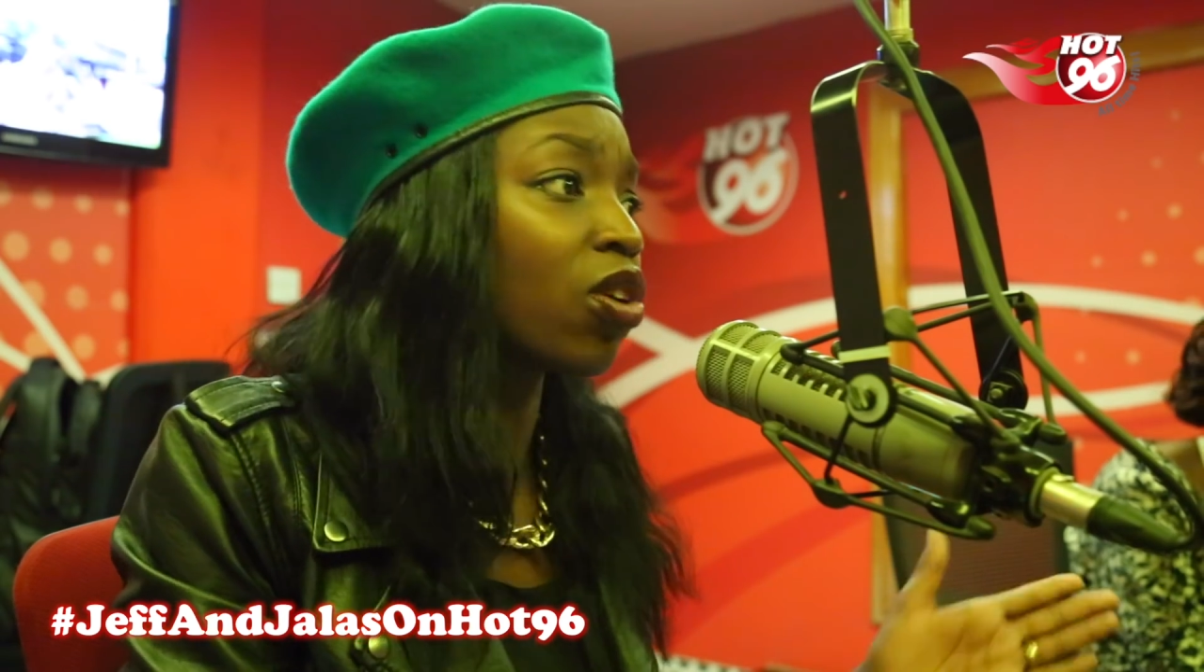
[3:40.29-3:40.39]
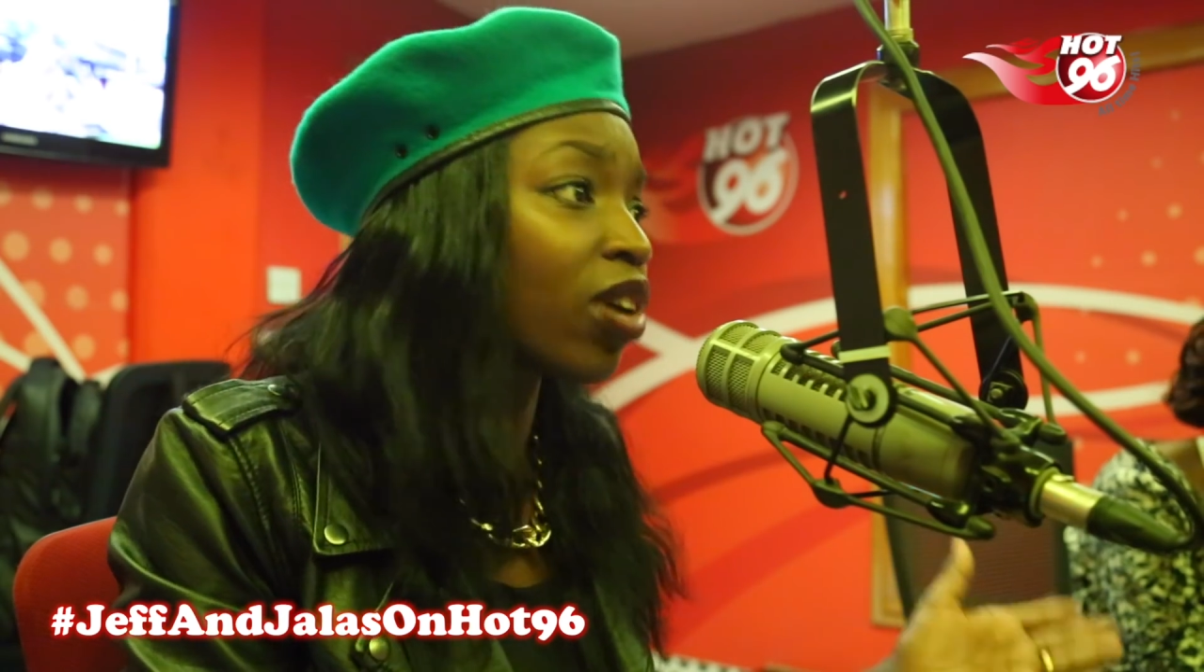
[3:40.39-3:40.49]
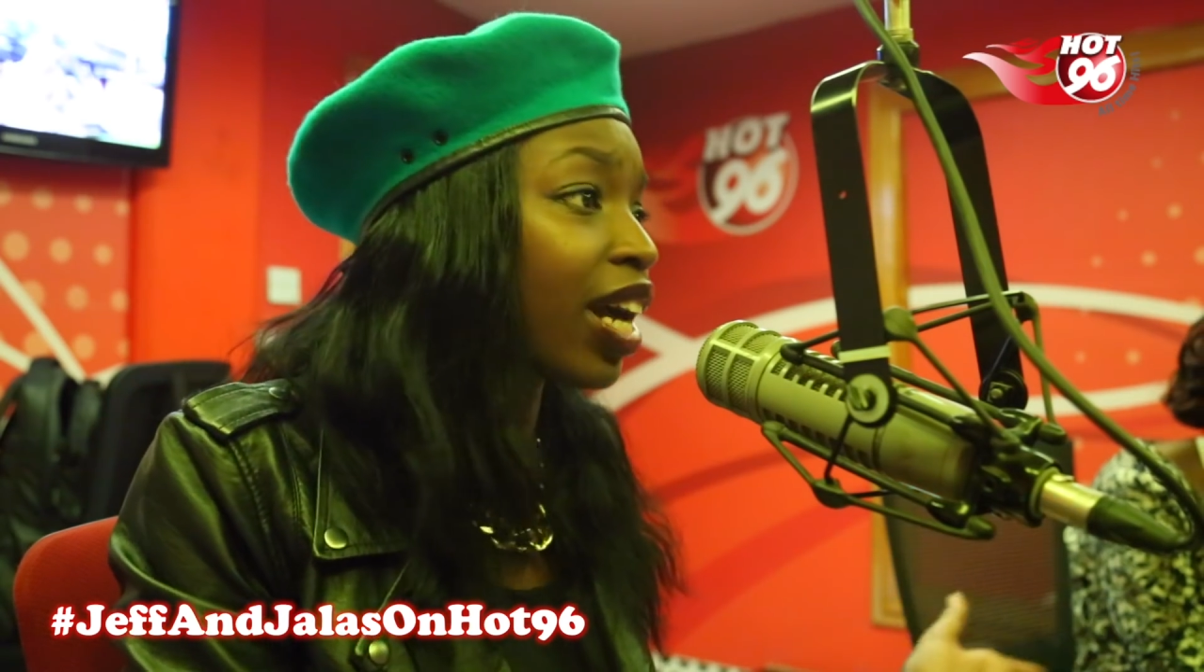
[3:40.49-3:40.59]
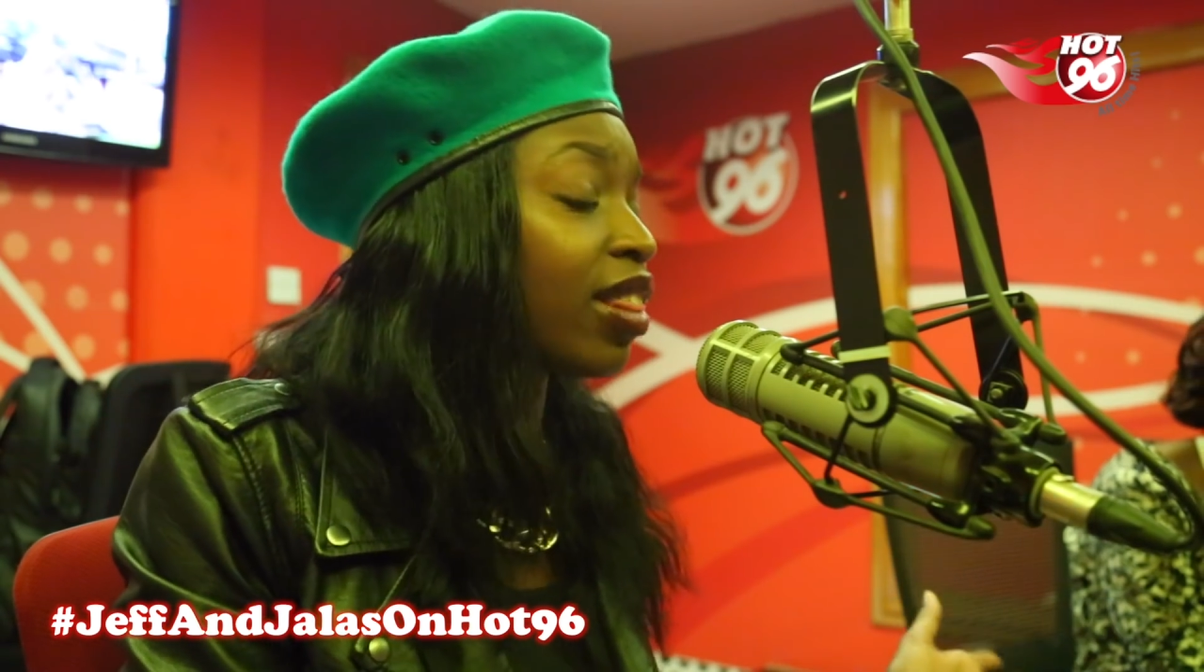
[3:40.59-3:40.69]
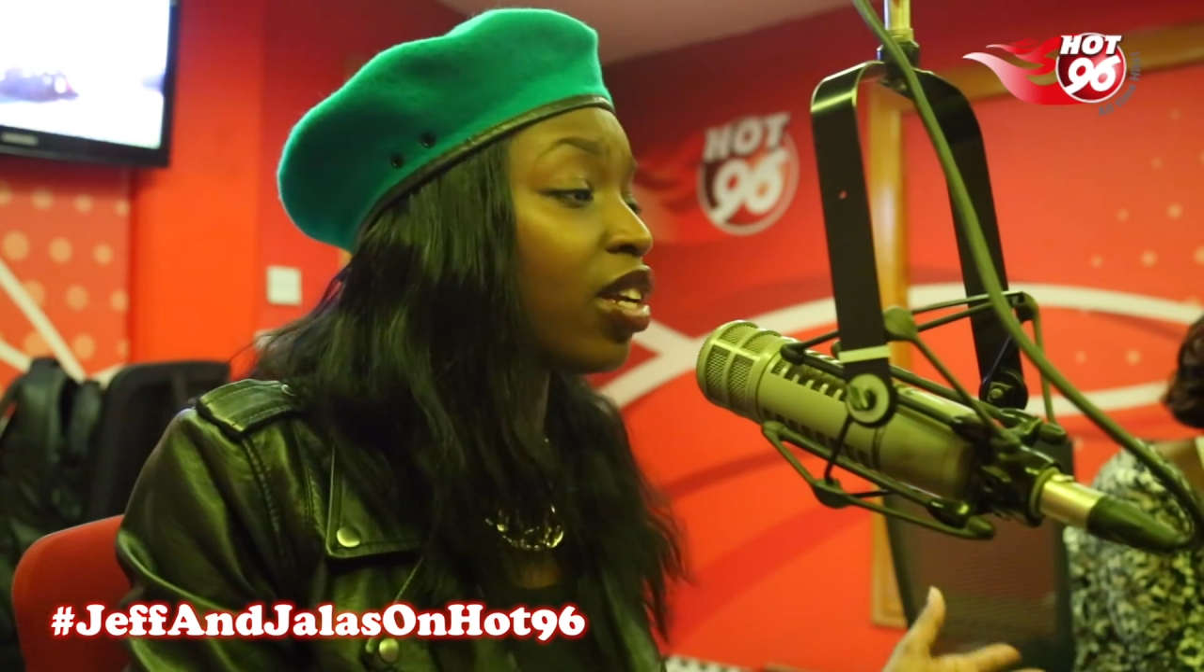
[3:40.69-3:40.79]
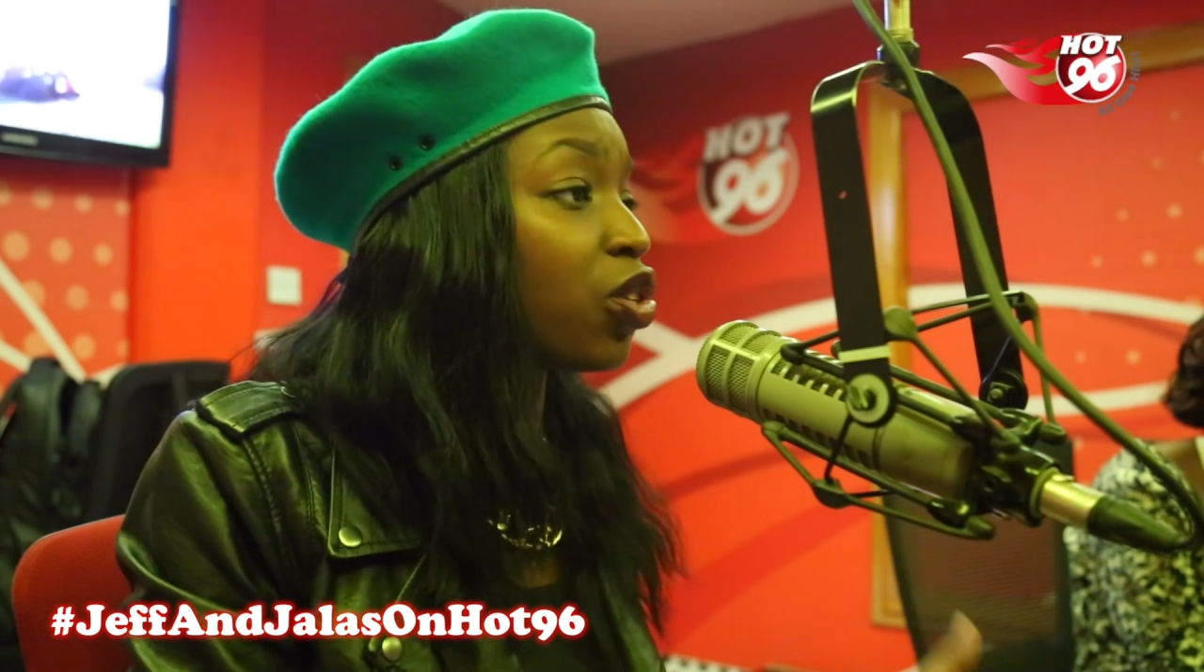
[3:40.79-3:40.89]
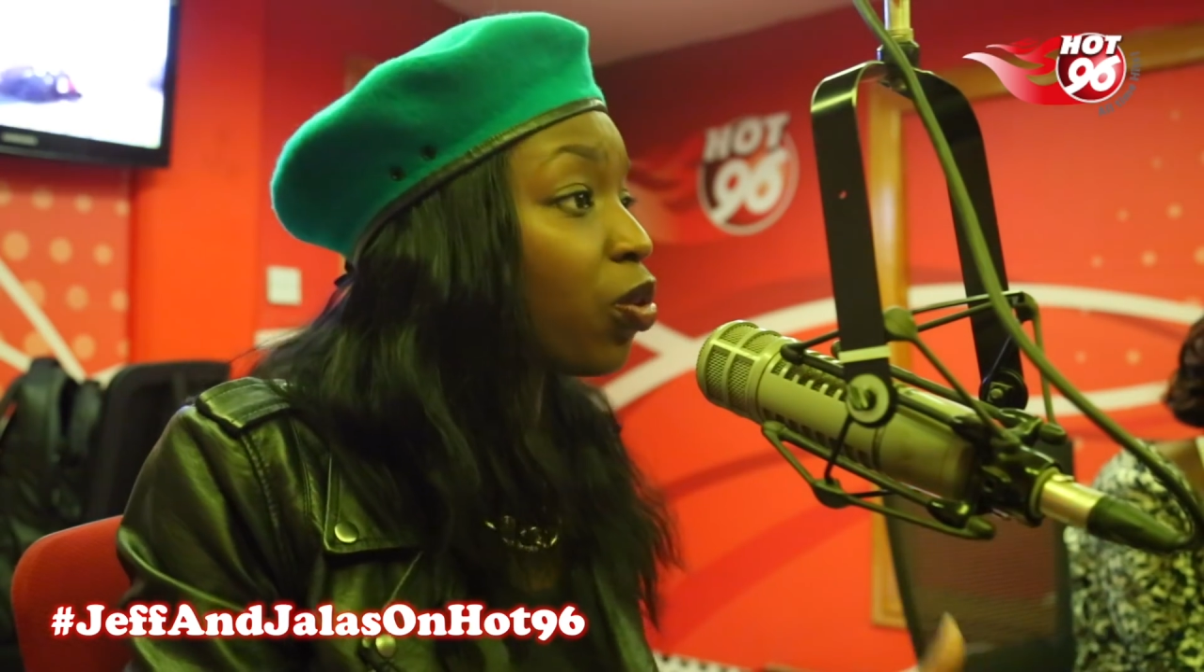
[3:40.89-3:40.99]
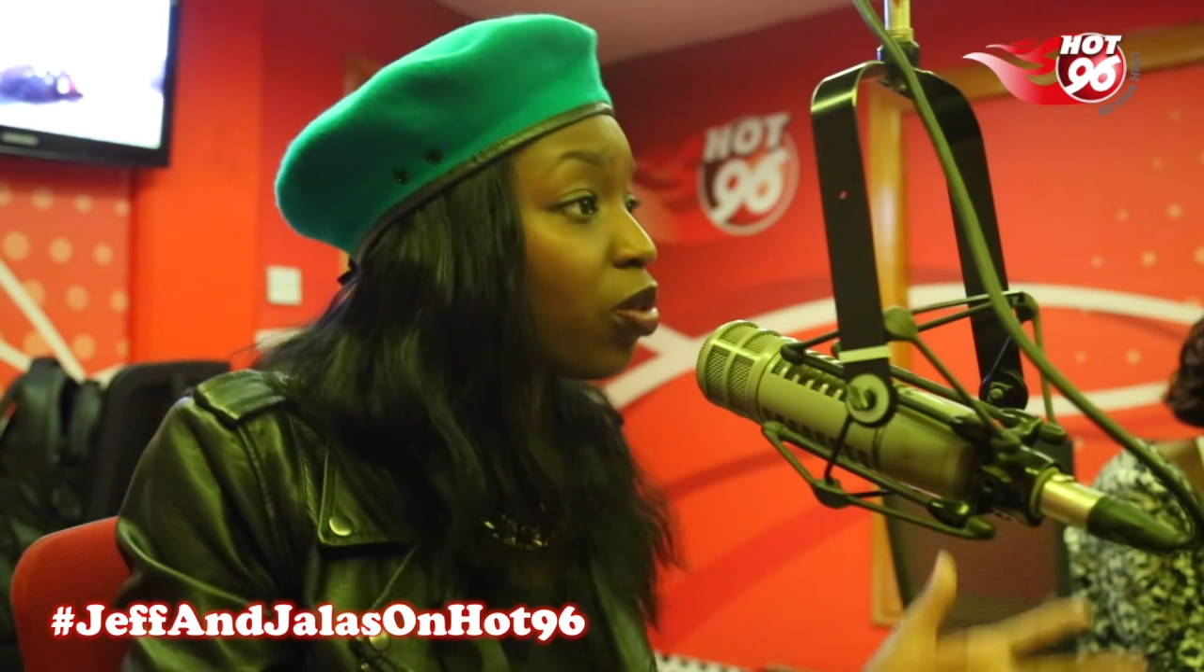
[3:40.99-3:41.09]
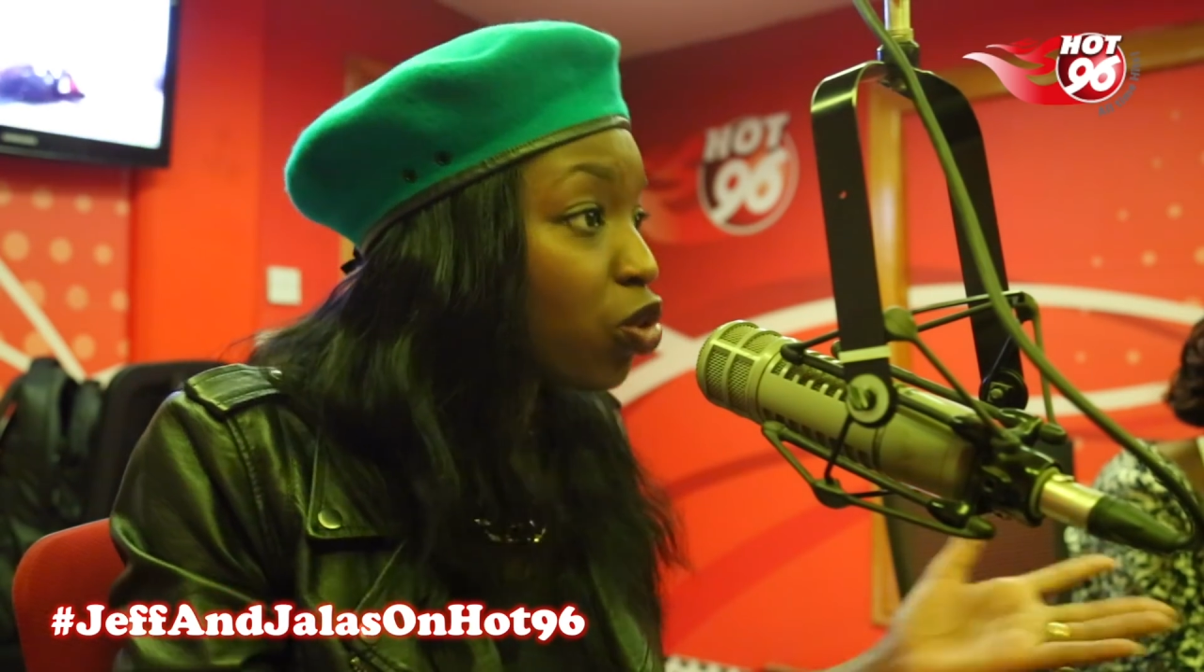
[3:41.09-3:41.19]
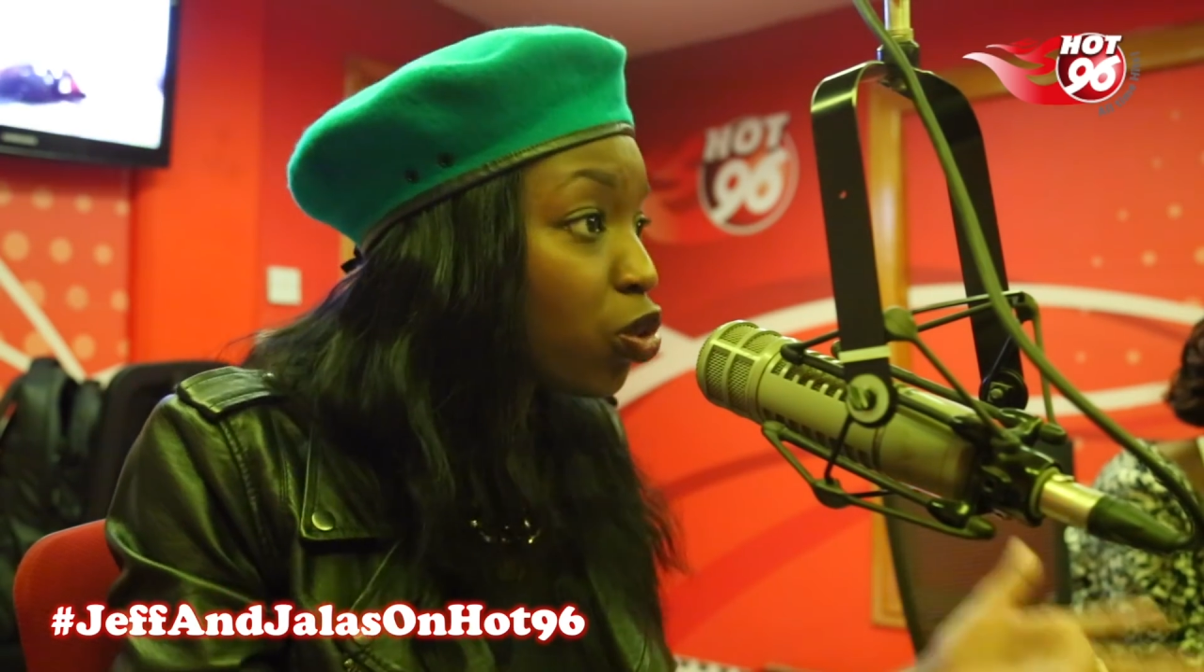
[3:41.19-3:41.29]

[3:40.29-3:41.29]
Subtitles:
Knock at the door.